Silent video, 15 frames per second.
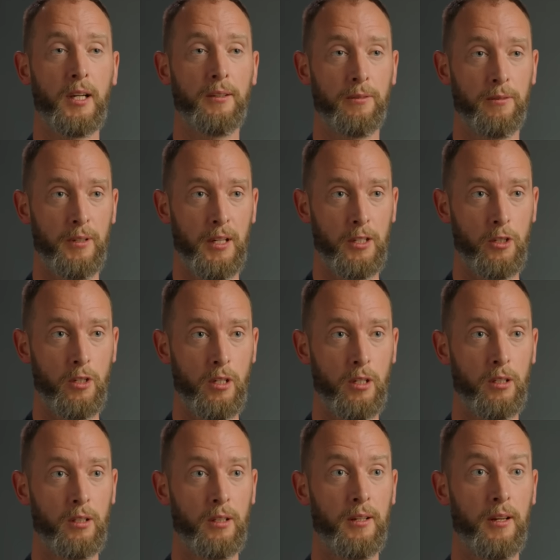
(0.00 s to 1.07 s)
half of next
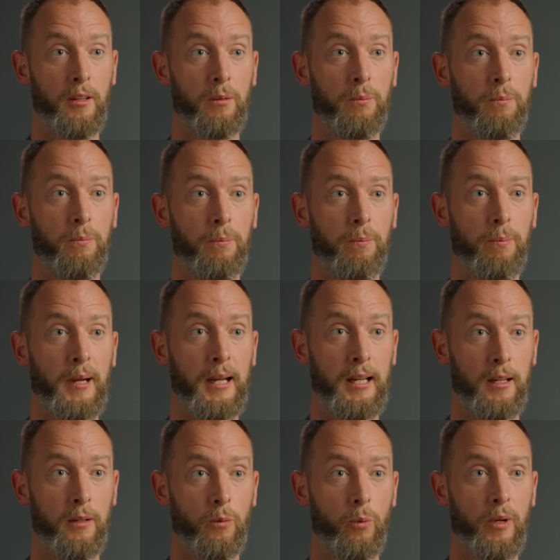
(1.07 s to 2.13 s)
year, another
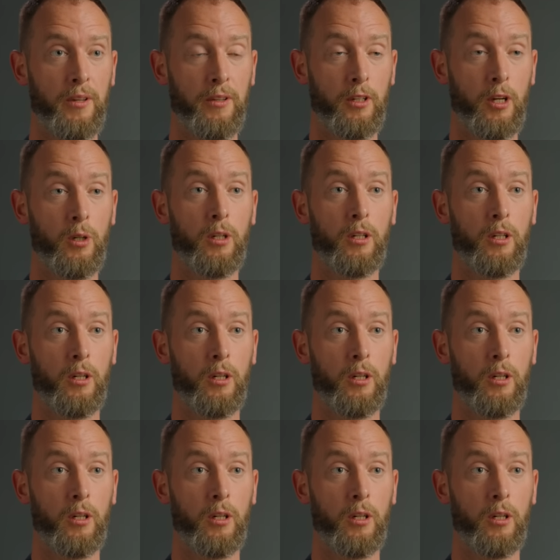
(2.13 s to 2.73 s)
pilot with Coca